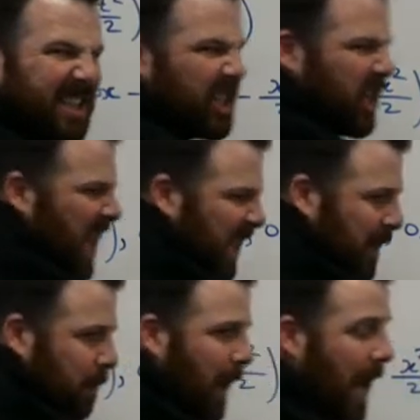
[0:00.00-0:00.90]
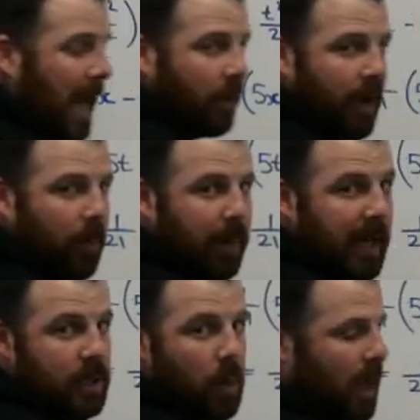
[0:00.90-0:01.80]
second part of our
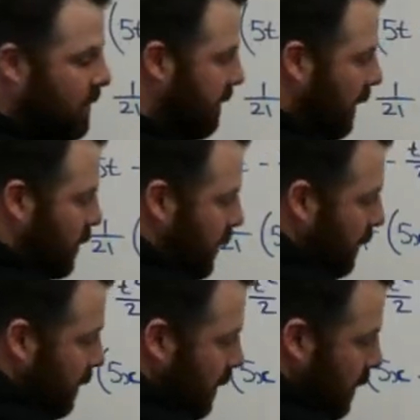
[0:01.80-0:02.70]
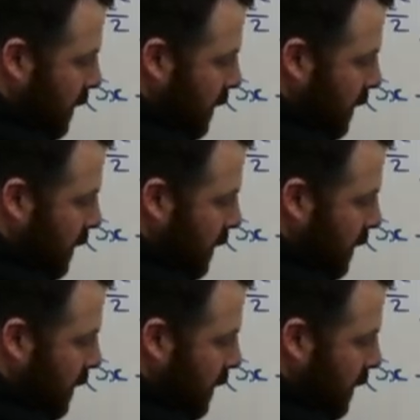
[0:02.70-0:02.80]
piecewise function,